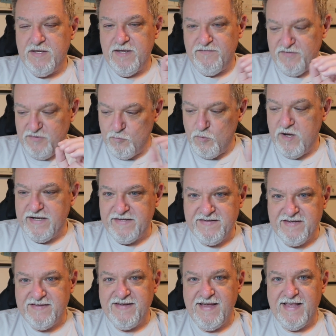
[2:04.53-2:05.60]
If you want to
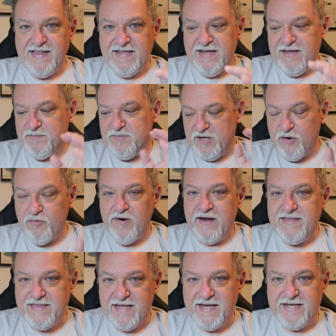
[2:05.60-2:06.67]
detail it up, the
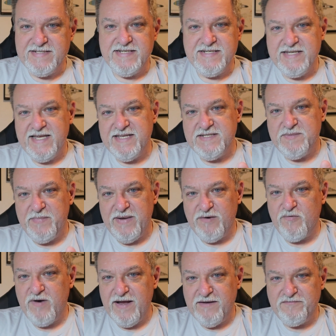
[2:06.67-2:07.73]
great thing is this kit's been
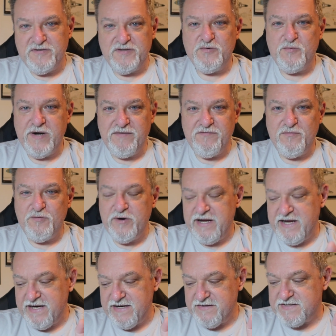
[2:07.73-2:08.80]
around for 24
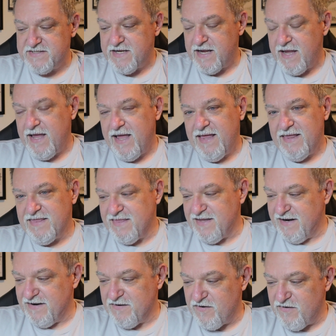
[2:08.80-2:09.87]
years.
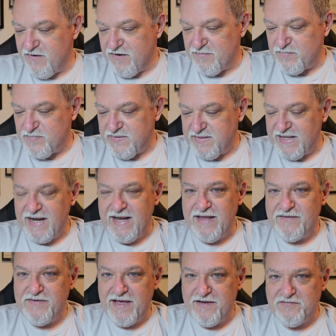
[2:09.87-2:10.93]
There are plenty
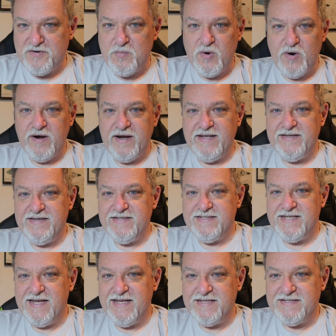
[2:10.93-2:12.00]
of aftermarket
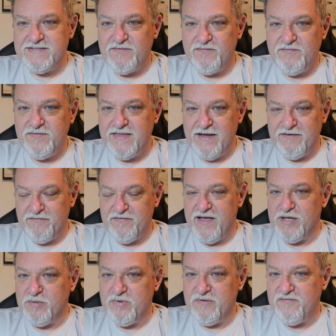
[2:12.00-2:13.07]
details that are
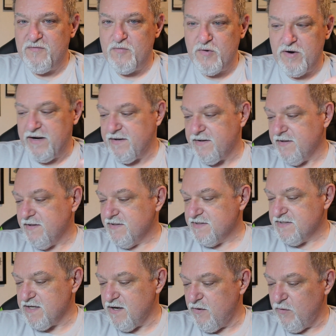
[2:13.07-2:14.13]
available for it.
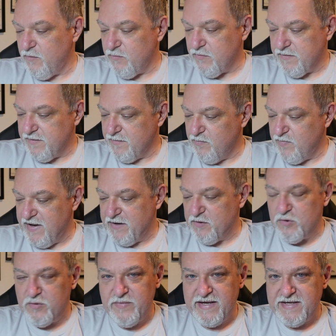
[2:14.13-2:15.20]
So by
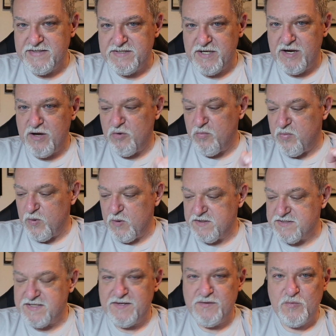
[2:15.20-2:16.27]
all means, you can go
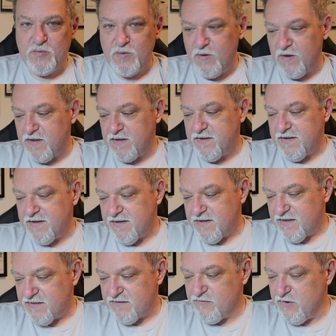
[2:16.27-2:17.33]
balls to the wall,
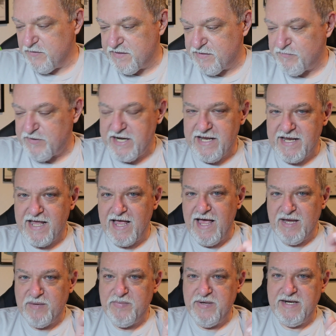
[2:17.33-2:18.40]
throw a 3D
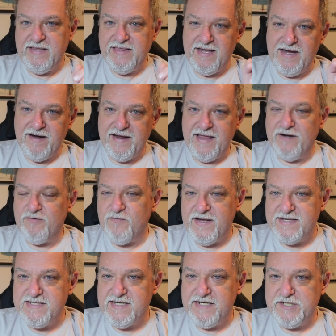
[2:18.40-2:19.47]
cockpit in there, get a
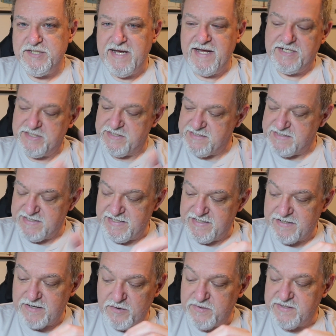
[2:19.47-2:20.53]
resin ejection
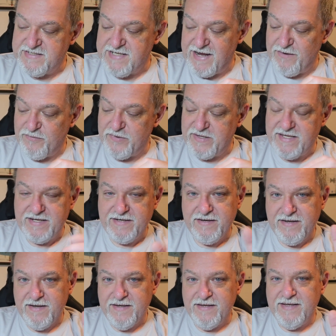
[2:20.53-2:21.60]
seat, go to town with it,
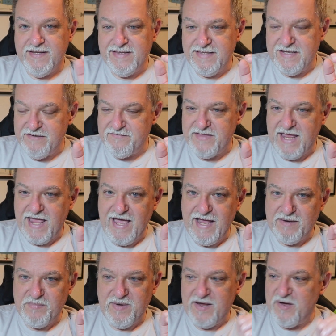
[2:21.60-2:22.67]
leave the
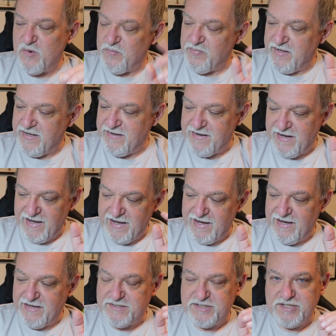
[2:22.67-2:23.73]
canopy open,
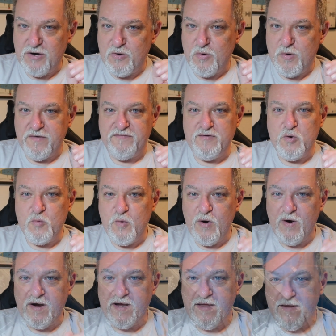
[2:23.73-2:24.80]
and show off your
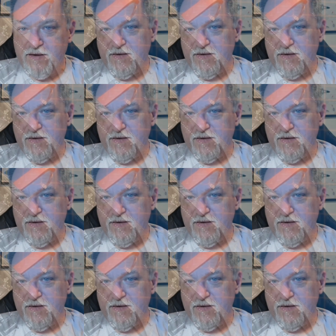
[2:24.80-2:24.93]
work.